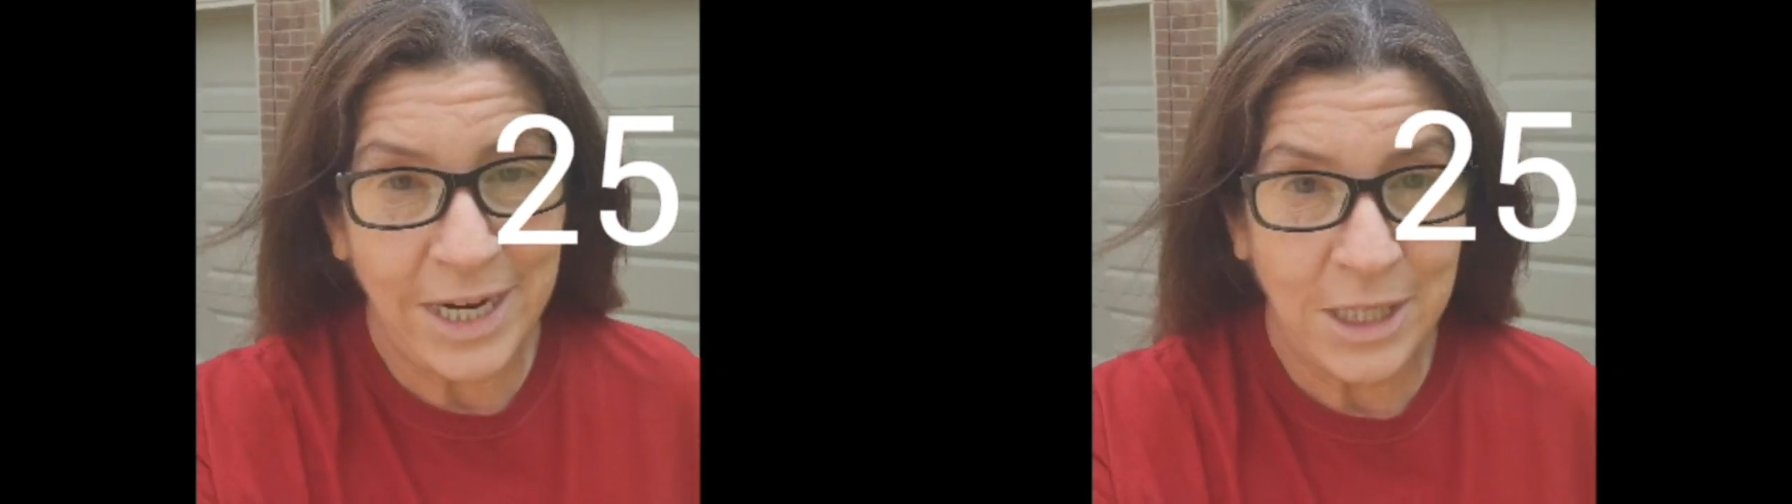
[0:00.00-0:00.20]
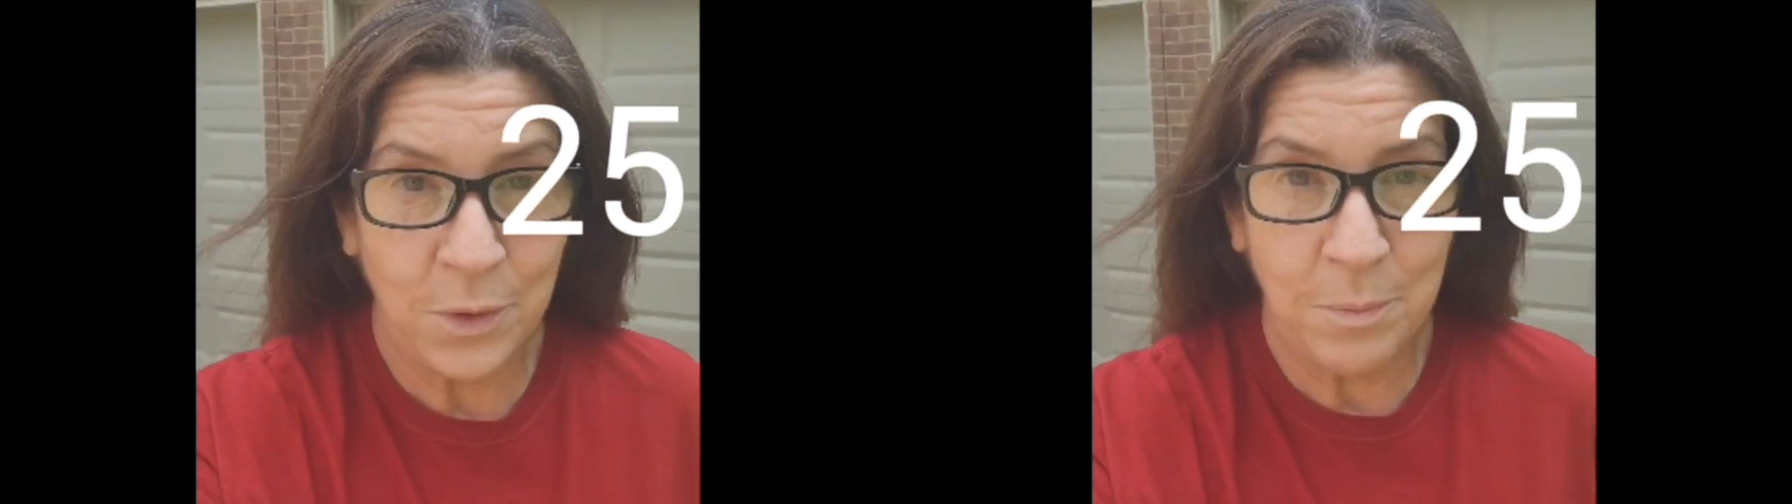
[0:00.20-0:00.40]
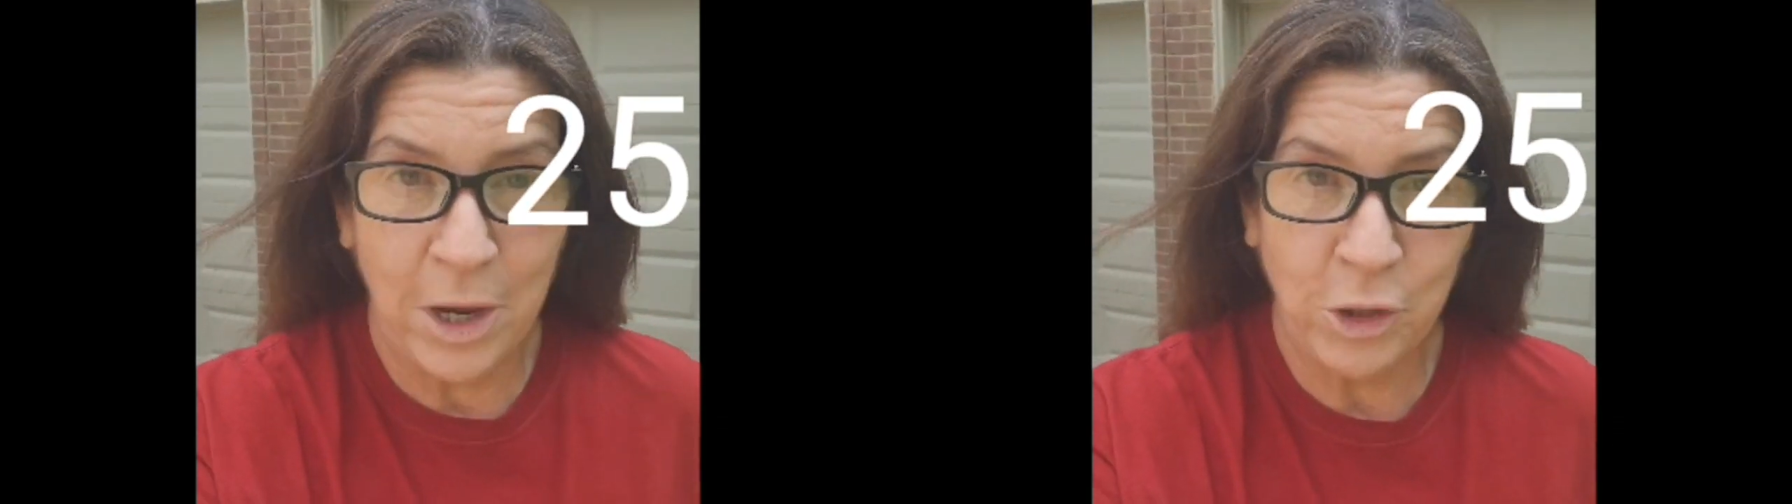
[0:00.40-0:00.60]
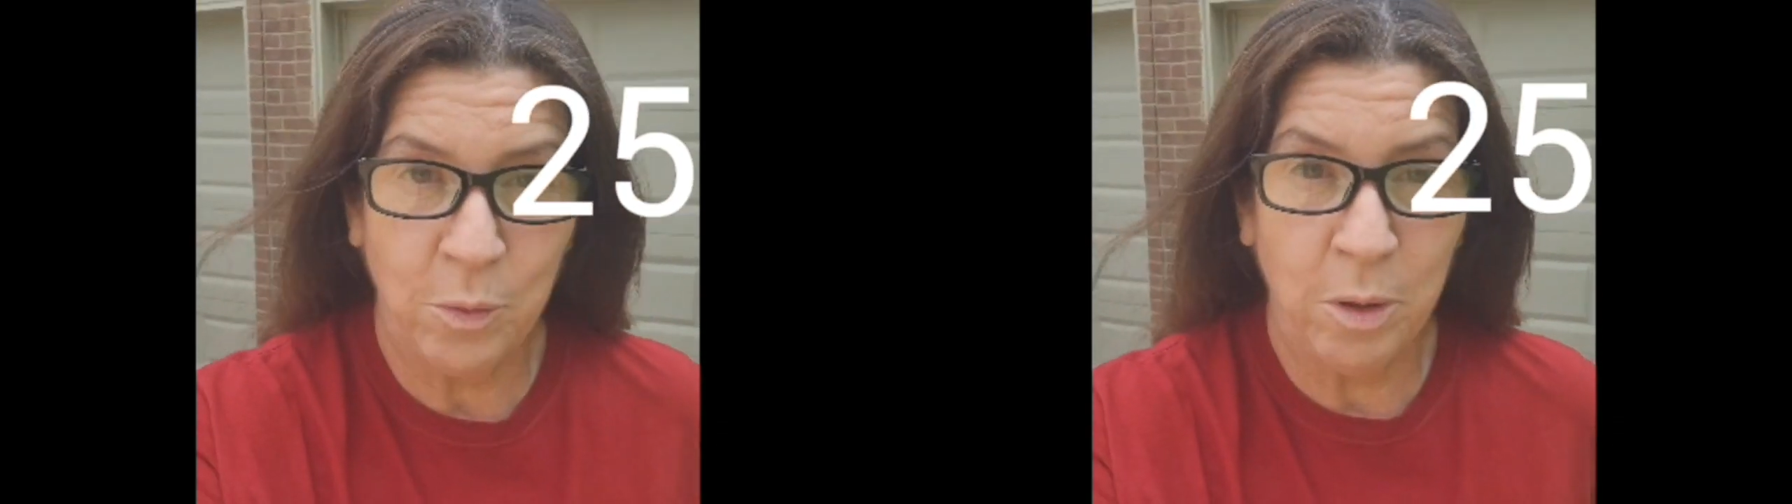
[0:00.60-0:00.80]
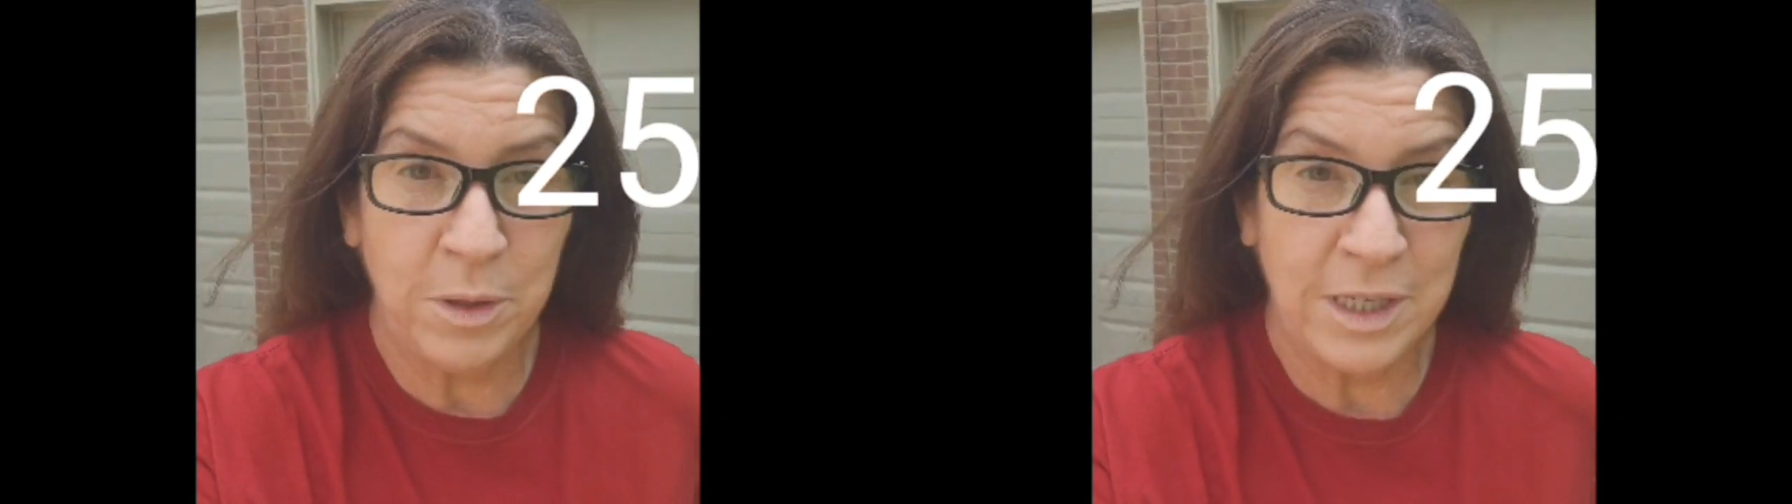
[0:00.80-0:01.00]
days with
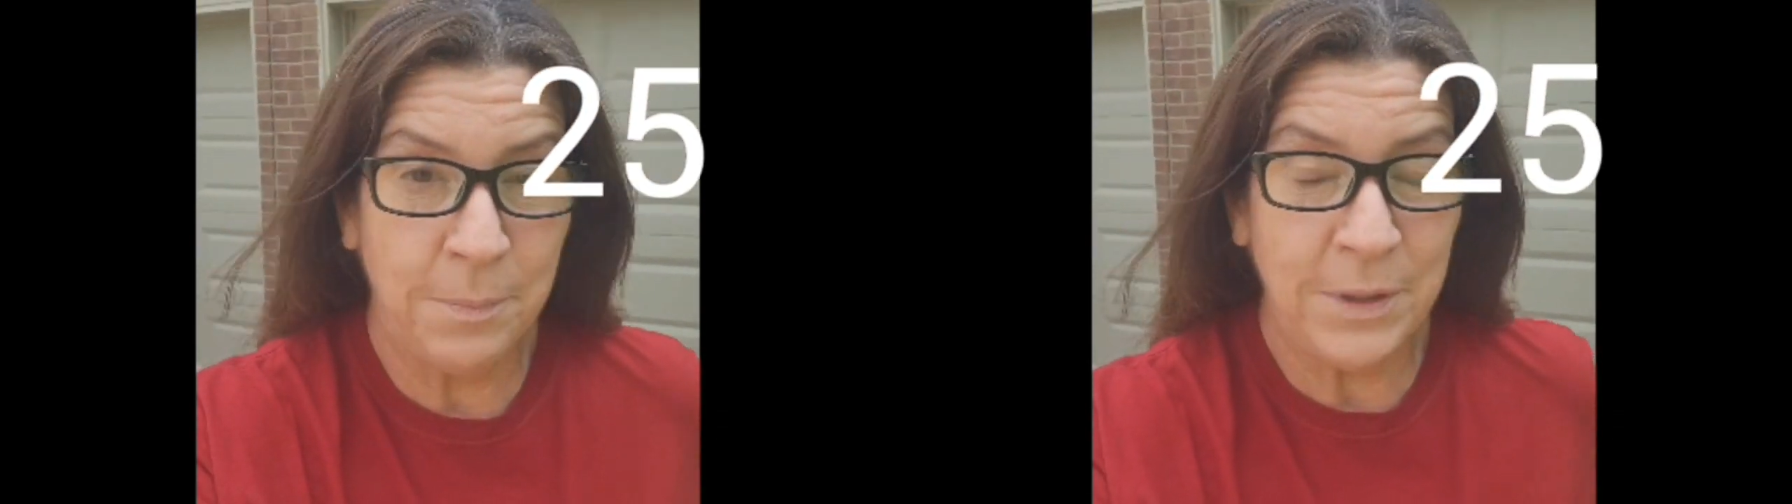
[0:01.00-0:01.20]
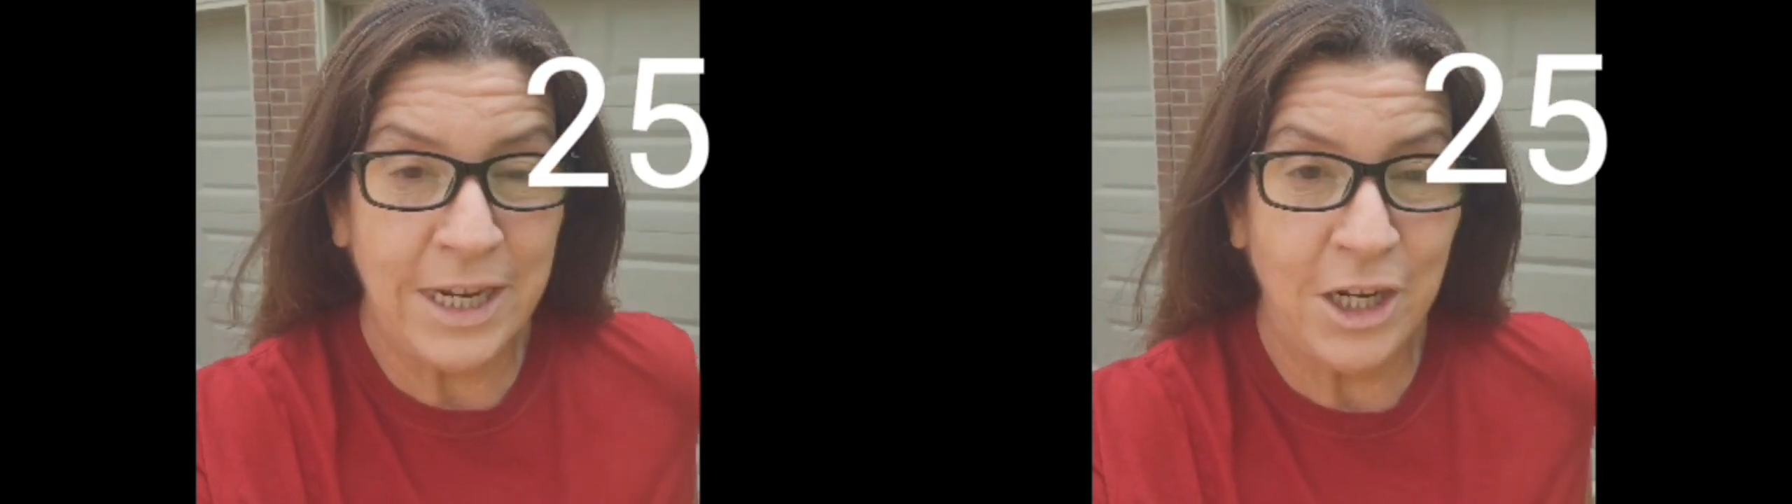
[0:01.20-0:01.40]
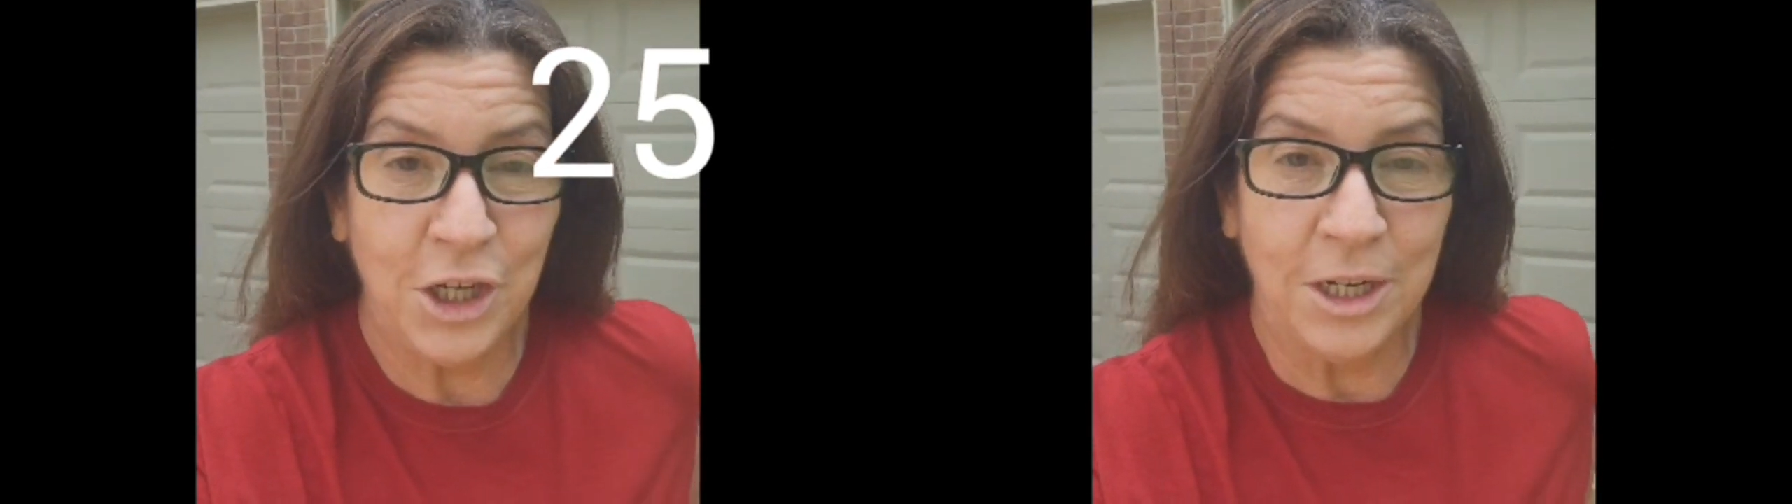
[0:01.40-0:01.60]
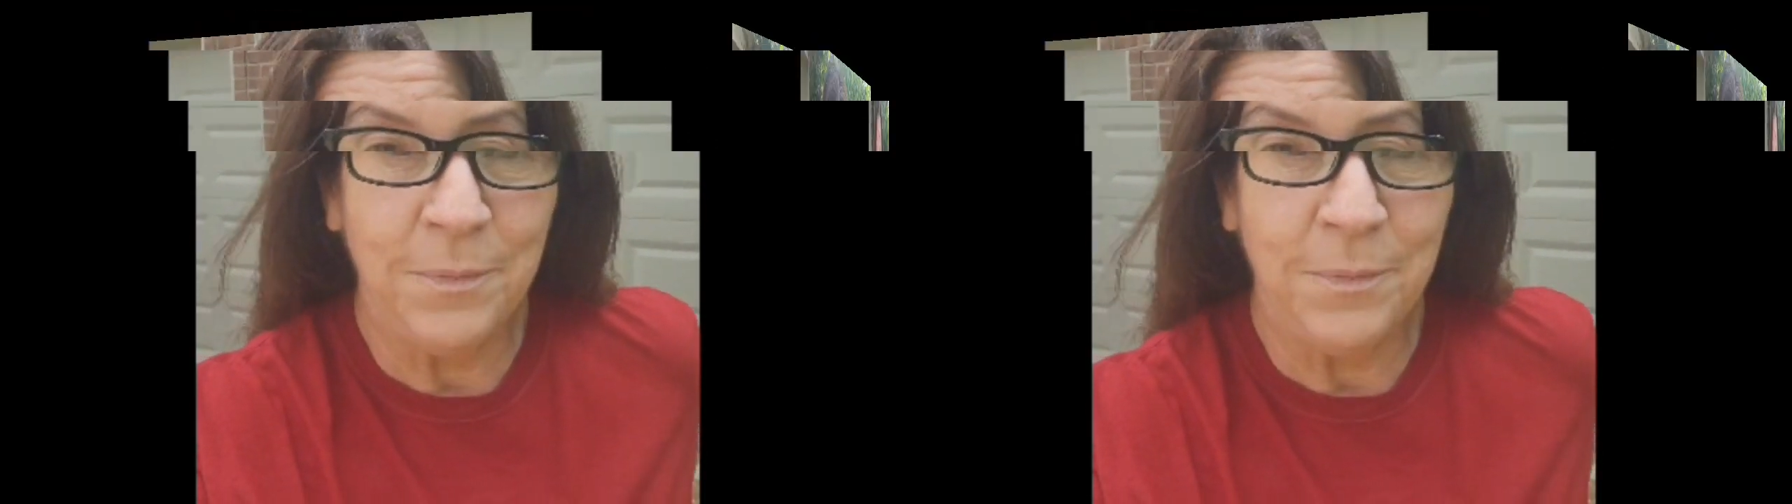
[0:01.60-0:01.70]
measurable precipitation.